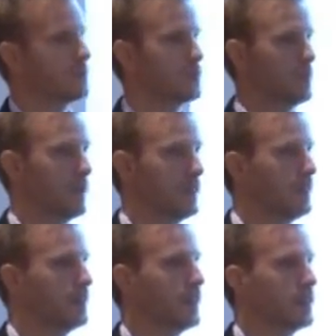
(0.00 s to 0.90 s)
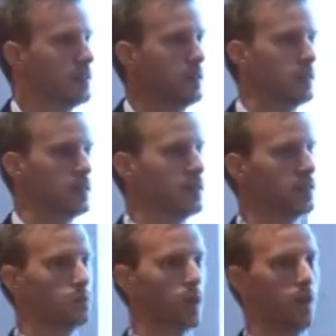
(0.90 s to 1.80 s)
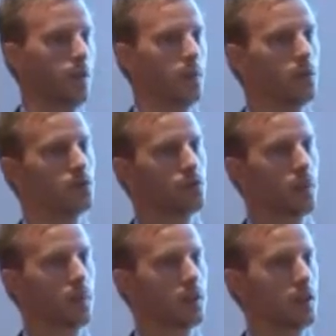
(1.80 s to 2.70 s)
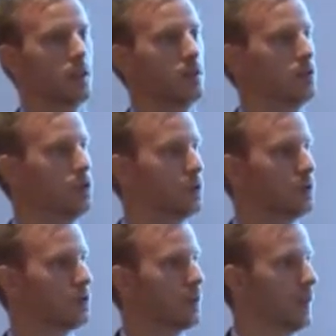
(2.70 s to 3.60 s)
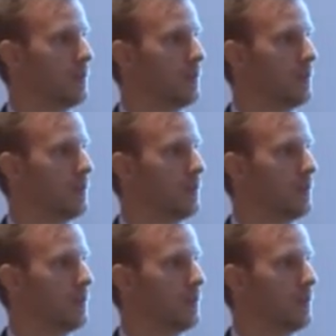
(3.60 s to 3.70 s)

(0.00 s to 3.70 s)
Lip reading: we believe that this is one of the most commonly used